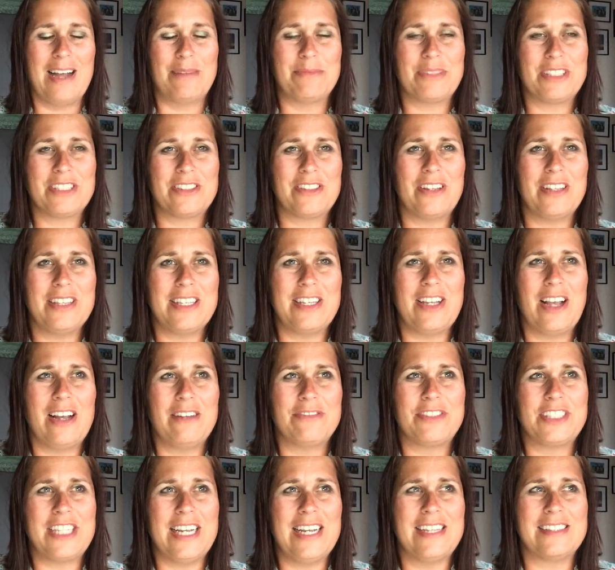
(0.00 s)
Just on the
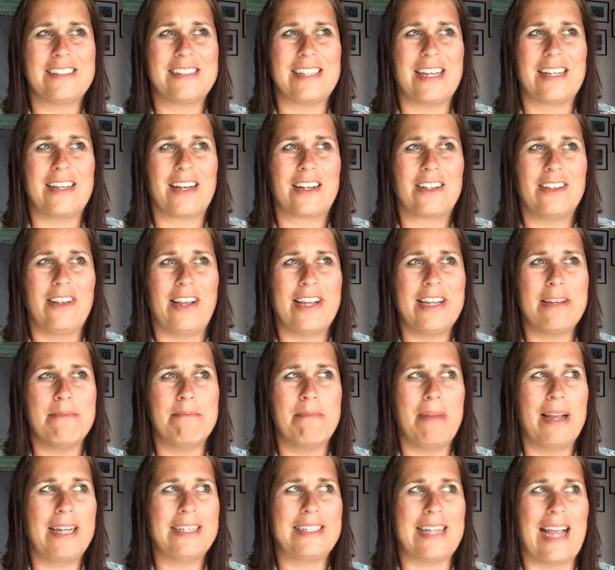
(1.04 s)
off chance that a client
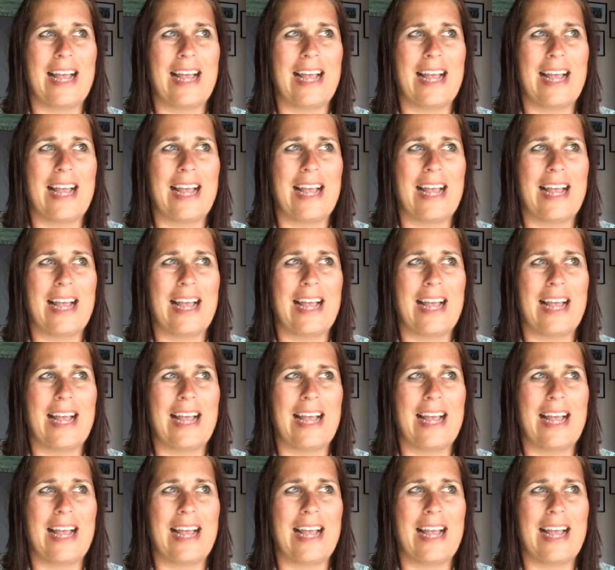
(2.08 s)
might